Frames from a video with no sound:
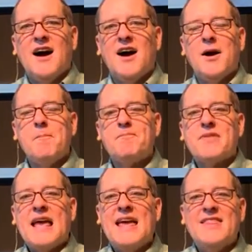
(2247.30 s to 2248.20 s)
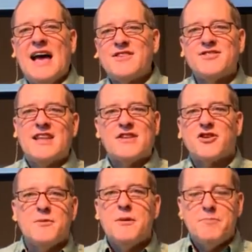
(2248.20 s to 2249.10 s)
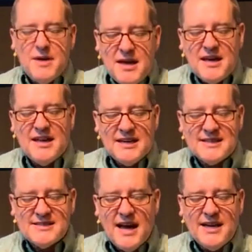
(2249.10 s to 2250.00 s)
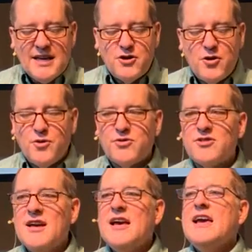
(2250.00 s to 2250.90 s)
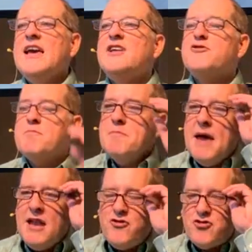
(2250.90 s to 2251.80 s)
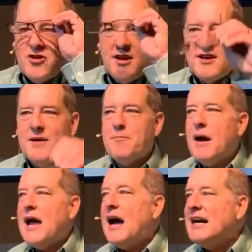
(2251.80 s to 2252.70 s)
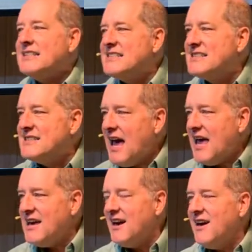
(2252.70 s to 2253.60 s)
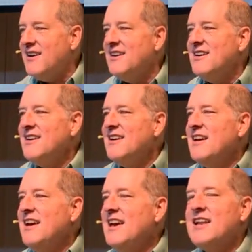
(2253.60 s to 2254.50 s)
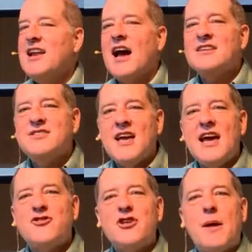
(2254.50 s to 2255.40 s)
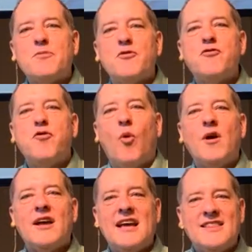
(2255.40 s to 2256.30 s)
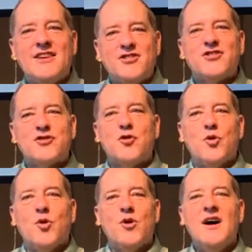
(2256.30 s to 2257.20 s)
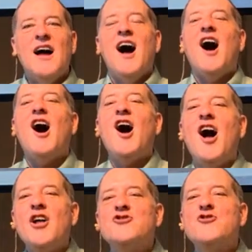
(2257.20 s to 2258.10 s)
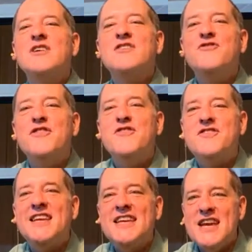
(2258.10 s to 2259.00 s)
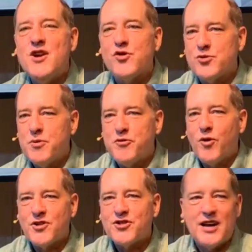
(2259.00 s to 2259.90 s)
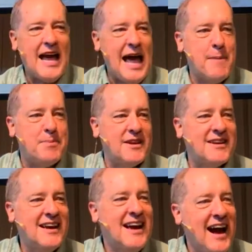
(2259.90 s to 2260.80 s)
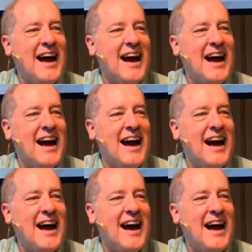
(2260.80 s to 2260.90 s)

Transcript: Um, and that's, that's going to be big and exciting news. It's mentioned by Isaiah in Isaiah chapter 40, and this is cool, 150 years before it's going to happen,